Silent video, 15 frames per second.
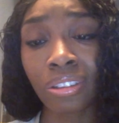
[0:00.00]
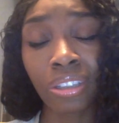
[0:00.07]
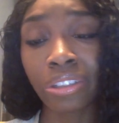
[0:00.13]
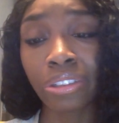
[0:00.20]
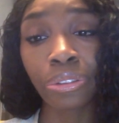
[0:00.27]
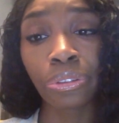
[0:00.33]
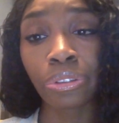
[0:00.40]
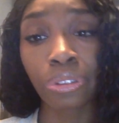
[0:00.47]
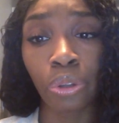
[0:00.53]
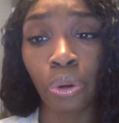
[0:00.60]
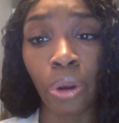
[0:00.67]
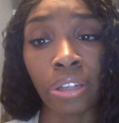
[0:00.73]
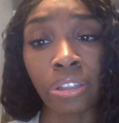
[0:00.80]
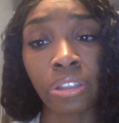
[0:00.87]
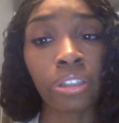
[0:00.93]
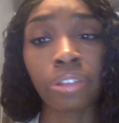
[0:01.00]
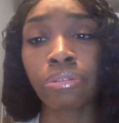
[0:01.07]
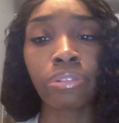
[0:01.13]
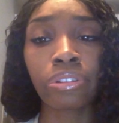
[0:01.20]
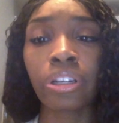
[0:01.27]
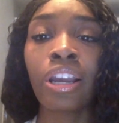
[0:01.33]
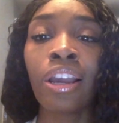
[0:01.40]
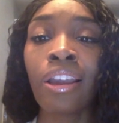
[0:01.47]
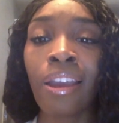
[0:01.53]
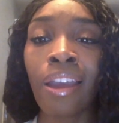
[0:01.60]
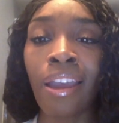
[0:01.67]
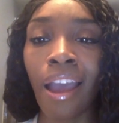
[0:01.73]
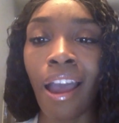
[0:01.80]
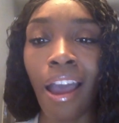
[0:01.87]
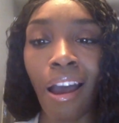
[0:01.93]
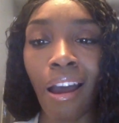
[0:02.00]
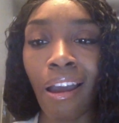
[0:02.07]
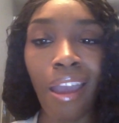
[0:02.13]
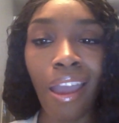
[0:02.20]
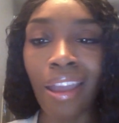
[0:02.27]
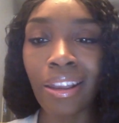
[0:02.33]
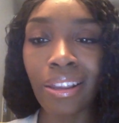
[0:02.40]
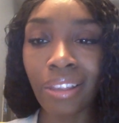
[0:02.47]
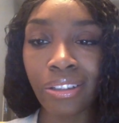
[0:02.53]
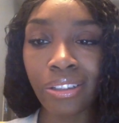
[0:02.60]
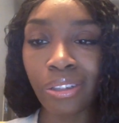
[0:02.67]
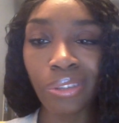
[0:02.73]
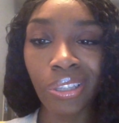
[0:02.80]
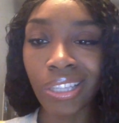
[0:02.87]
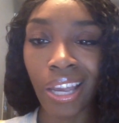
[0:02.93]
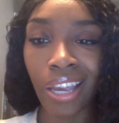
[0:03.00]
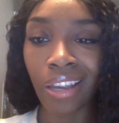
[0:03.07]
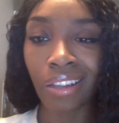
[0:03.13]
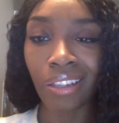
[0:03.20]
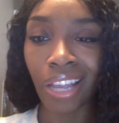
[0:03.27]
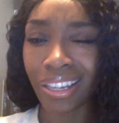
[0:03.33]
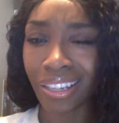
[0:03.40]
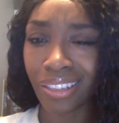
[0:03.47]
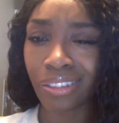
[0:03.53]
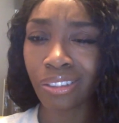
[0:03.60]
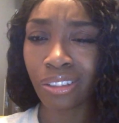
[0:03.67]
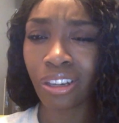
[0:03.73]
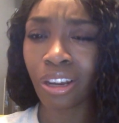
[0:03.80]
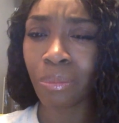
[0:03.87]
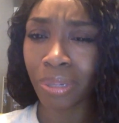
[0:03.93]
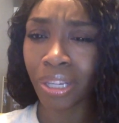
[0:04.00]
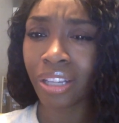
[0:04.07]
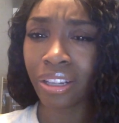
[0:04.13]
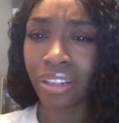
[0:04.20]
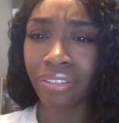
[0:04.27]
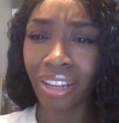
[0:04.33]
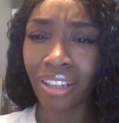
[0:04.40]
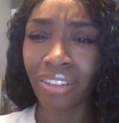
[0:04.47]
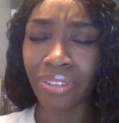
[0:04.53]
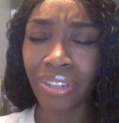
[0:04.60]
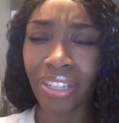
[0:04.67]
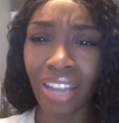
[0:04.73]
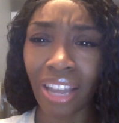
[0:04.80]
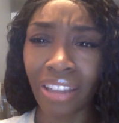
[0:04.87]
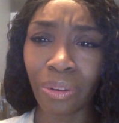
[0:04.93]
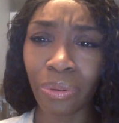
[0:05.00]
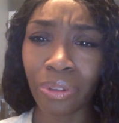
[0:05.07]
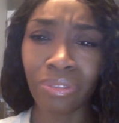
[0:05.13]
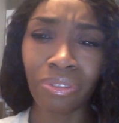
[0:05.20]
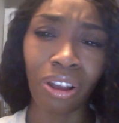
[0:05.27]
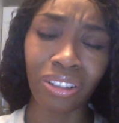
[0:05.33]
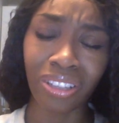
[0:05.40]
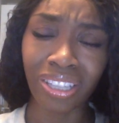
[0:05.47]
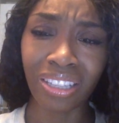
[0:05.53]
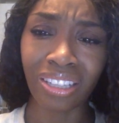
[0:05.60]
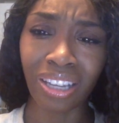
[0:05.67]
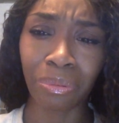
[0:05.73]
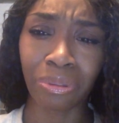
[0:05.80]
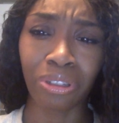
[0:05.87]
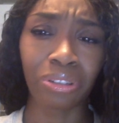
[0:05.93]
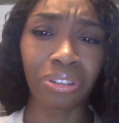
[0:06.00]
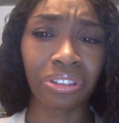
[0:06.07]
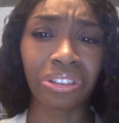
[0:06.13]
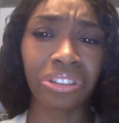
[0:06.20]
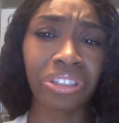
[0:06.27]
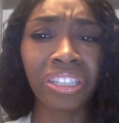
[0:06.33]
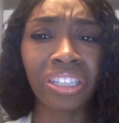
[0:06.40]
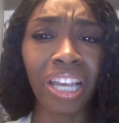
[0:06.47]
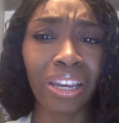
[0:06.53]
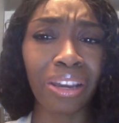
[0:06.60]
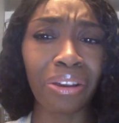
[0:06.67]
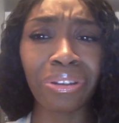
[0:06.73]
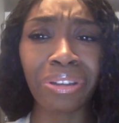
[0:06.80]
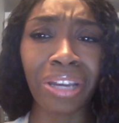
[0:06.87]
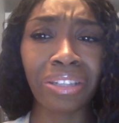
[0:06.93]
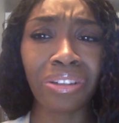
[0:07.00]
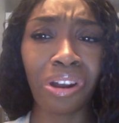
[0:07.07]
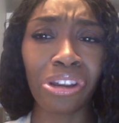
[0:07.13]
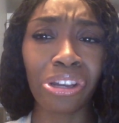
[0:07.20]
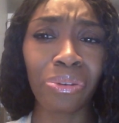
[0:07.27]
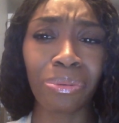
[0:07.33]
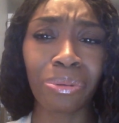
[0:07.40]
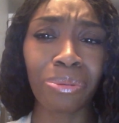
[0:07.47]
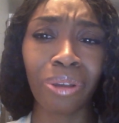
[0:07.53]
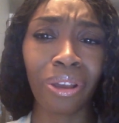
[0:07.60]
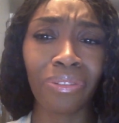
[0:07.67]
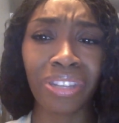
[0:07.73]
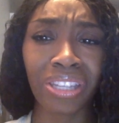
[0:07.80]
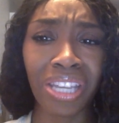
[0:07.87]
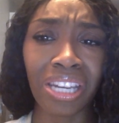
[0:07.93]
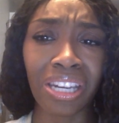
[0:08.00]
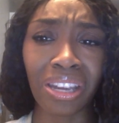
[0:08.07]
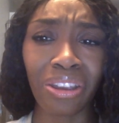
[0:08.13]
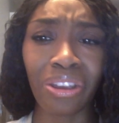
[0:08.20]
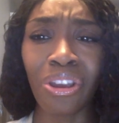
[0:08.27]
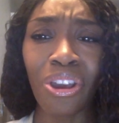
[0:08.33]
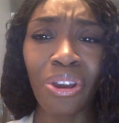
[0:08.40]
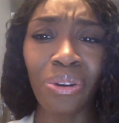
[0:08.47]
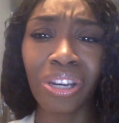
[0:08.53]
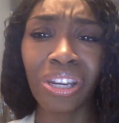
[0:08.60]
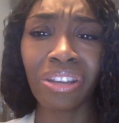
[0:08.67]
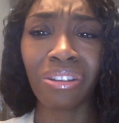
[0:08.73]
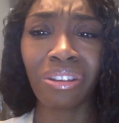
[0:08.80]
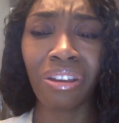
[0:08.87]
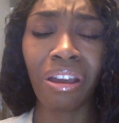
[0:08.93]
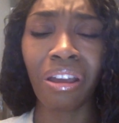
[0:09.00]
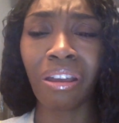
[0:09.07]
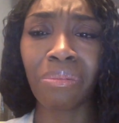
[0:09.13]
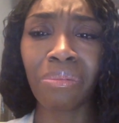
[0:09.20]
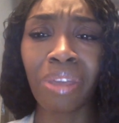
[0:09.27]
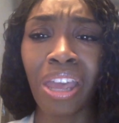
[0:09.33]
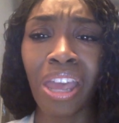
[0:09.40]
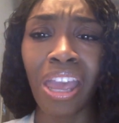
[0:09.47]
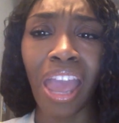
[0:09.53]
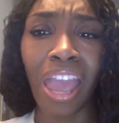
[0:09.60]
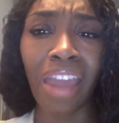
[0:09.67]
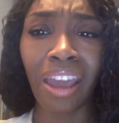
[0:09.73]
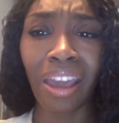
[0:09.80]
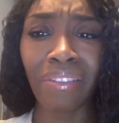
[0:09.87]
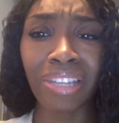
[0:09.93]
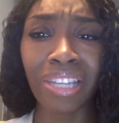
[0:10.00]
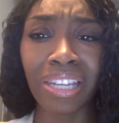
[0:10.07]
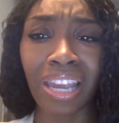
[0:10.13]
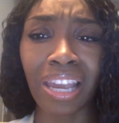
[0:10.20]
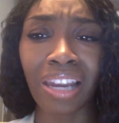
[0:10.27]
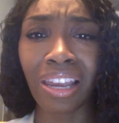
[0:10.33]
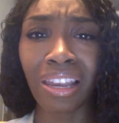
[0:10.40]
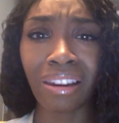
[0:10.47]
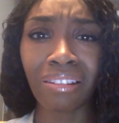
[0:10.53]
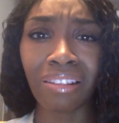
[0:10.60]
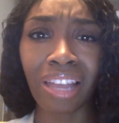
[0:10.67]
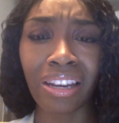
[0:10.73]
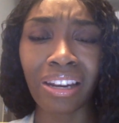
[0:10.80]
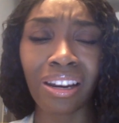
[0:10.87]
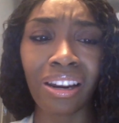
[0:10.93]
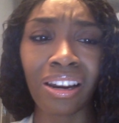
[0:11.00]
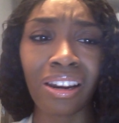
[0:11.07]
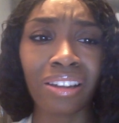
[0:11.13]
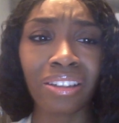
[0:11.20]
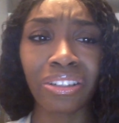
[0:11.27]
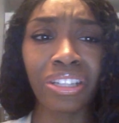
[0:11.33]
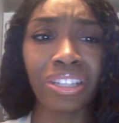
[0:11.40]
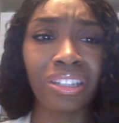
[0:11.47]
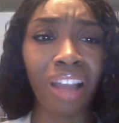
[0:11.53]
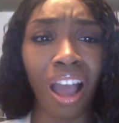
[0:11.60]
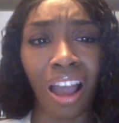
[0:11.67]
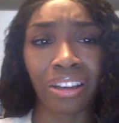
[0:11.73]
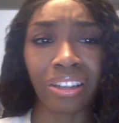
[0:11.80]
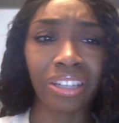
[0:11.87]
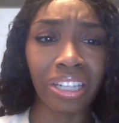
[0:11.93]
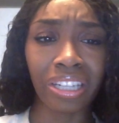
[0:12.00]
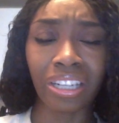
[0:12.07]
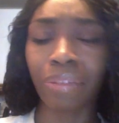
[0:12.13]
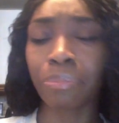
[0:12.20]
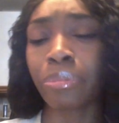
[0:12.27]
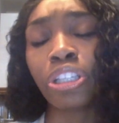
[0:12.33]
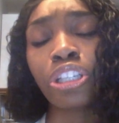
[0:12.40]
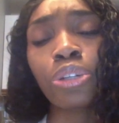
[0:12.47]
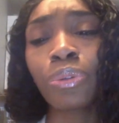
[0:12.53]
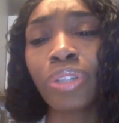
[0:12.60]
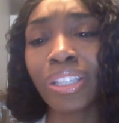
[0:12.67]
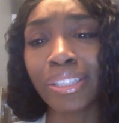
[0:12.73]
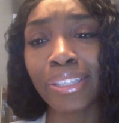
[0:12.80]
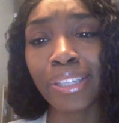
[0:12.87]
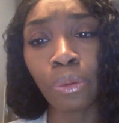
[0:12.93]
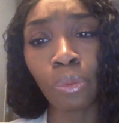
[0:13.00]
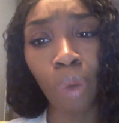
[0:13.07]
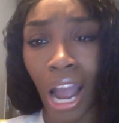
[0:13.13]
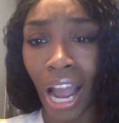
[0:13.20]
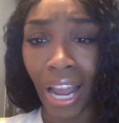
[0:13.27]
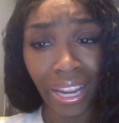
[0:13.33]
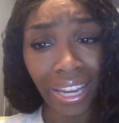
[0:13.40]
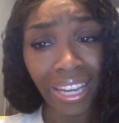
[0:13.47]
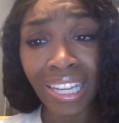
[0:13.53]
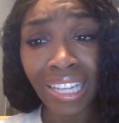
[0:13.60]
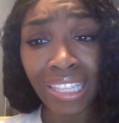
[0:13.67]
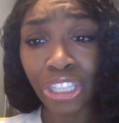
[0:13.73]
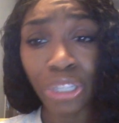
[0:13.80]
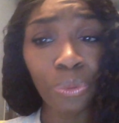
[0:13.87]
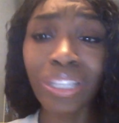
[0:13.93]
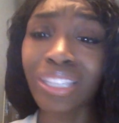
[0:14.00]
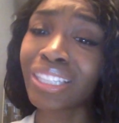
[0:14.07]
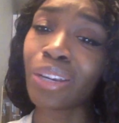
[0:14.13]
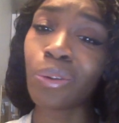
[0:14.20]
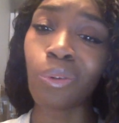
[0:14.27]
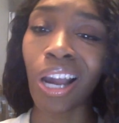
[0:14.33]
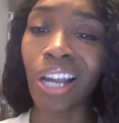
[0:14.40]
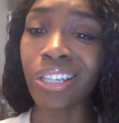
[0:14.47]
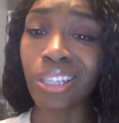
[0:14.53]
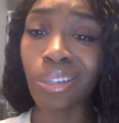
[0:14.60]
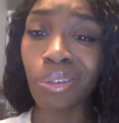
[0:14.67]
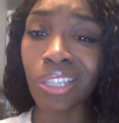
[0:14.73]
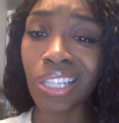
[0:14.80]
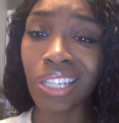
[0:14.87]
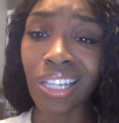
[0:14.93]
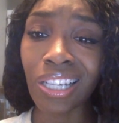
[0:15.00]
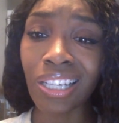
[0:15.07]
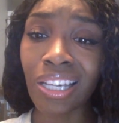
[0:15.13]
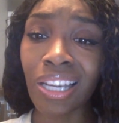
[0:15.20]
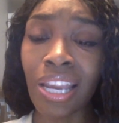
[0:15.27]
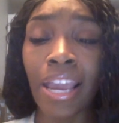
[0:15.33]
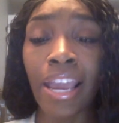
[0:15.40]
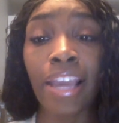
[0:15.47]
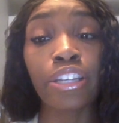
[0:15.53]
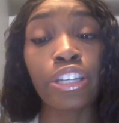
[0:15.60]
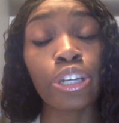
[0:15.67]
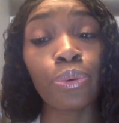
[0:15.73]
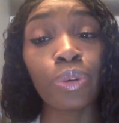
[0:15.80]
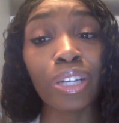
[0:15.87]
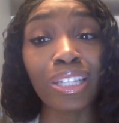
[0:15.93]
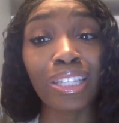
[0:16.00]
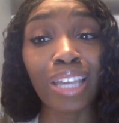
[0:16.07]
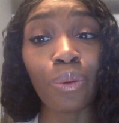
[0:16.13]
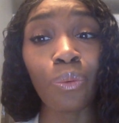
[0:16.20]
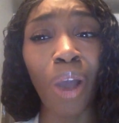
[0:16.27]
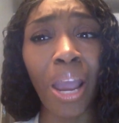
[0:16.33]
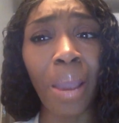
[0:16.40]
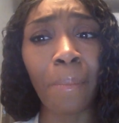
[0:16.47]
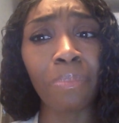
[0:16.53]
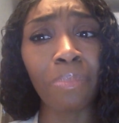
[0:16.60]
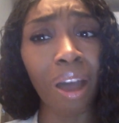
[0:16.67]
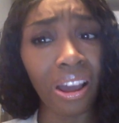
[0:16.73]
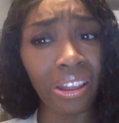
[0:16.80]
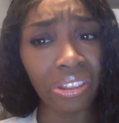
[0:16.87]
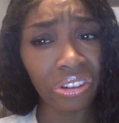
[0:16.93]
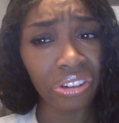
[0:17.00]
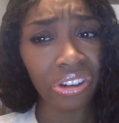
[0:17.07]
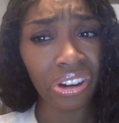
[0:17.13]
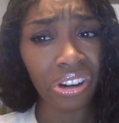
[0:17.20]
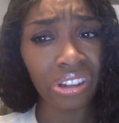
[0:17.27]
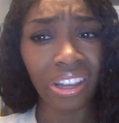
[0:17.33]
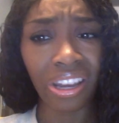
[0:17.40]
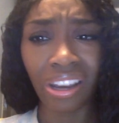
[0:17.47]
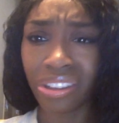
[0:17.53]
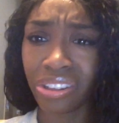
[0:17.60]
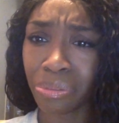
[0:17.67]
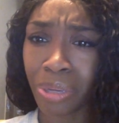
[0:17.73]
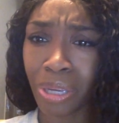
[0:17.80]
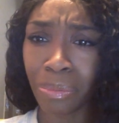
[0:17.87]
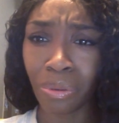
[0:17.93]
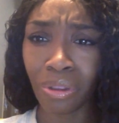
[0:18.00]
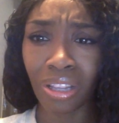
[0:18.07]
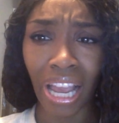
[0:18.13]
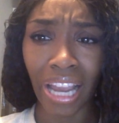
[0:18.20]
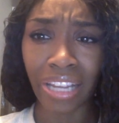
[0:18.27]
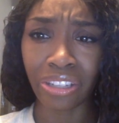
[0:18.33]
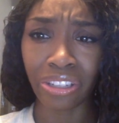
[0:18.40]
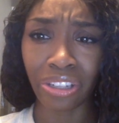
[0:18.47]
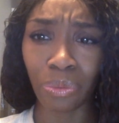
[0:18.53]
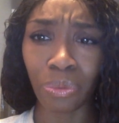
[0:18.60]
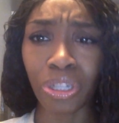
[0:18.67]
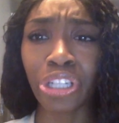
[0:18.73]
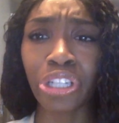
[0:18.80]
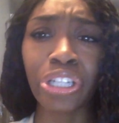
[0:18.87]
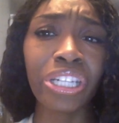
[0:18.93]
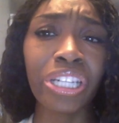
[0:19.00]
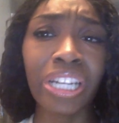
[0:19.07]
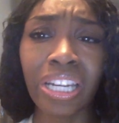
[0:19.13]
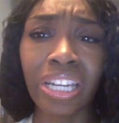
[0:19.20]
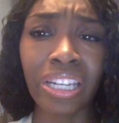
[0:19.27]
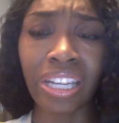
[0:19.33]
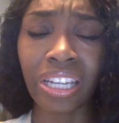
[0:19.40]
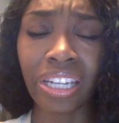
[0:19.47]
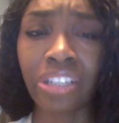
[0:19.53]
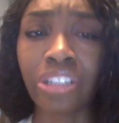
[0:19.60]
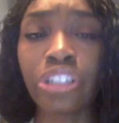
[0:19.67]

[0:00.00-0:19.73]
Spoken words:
There's no actually... Anything she was saying, like, is completely irrelevant now that we've all seen the episodes. So she's like, oh, you guys are arguing that people have seen it. And I've seen it, and I don't like her. She's not good. But she wouldn't say why. She wouldn't say why she wasn't good. And she wouldn't say why it bothered her that other people liked her when she didn't.